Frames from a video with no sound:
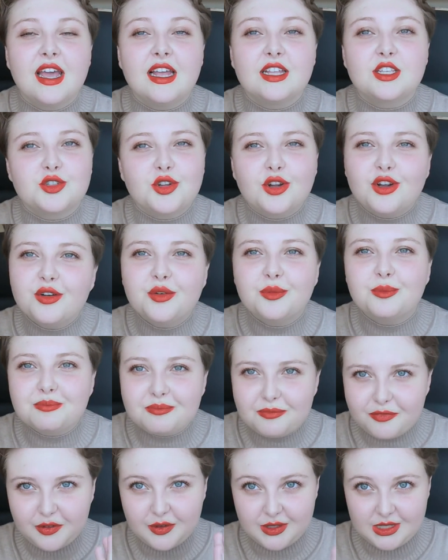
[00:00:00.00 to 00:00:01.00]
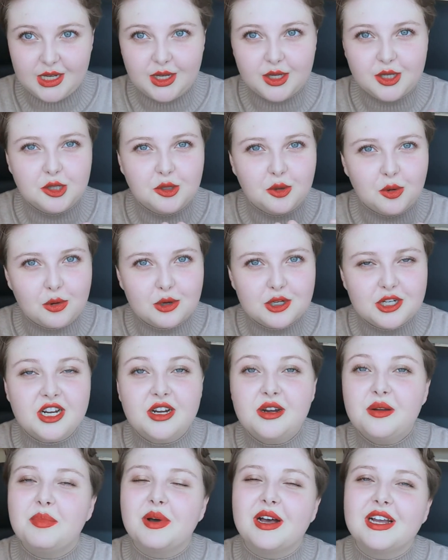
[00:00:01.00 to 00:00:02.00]
It's not a physical
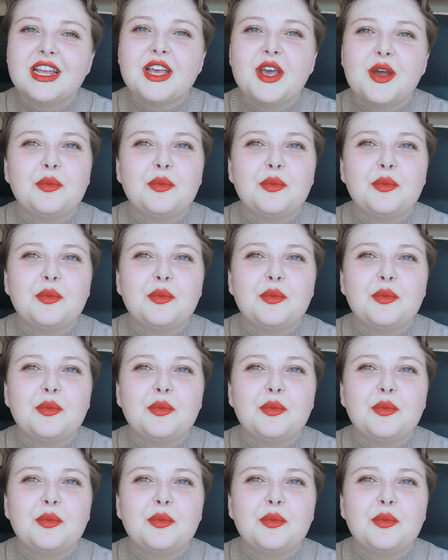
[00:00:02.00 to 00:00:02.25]
auction, but